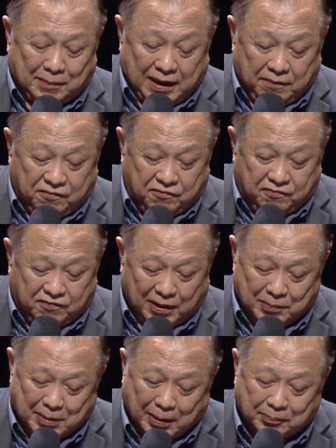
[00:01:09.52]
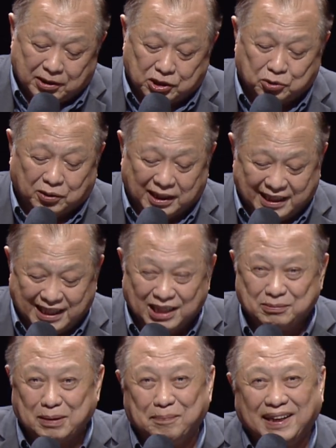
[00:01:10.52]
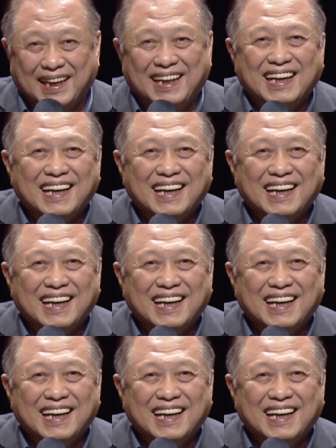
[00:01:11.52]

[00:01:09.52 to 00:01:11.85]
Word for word: my family members who are here with me